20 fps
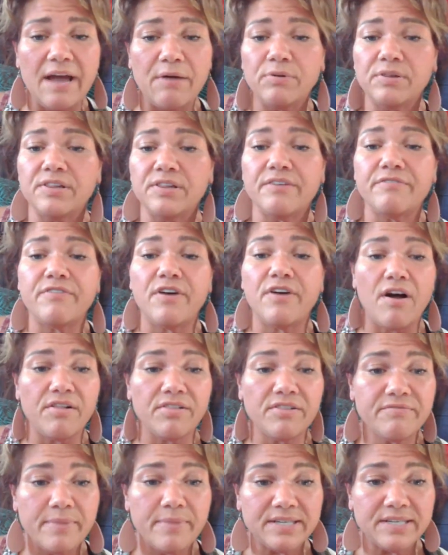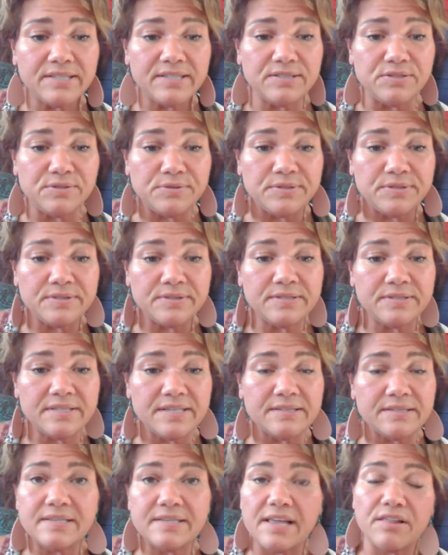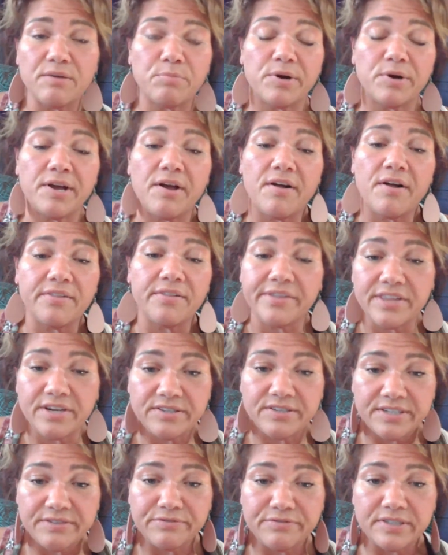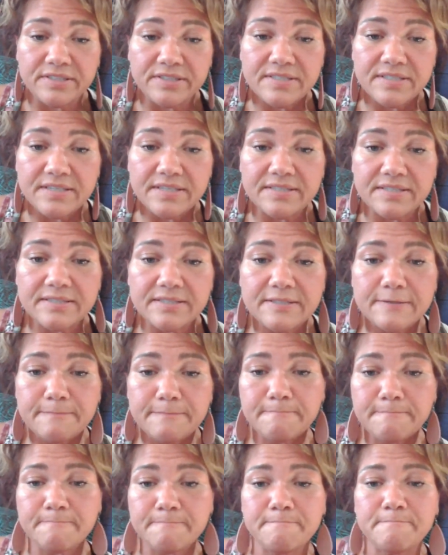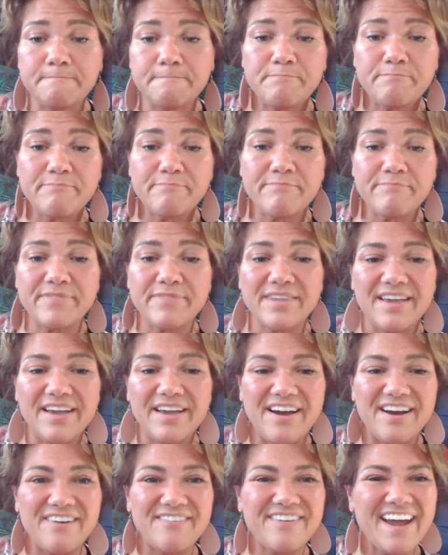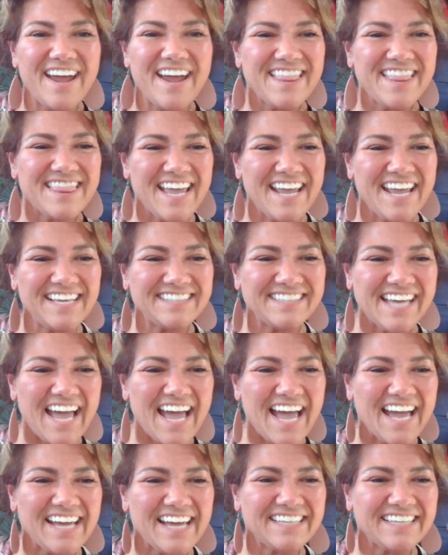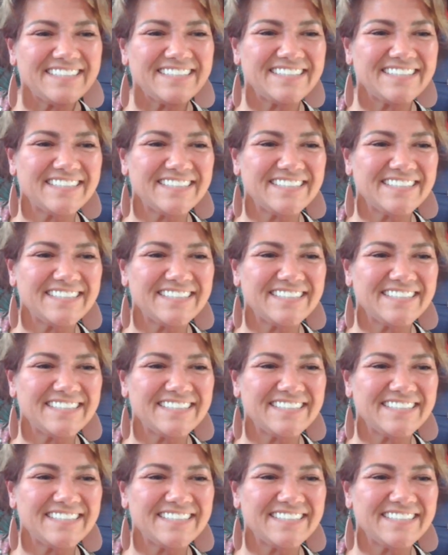I will love all of my students and celebrate all of their differences. All right. Thanks, guys.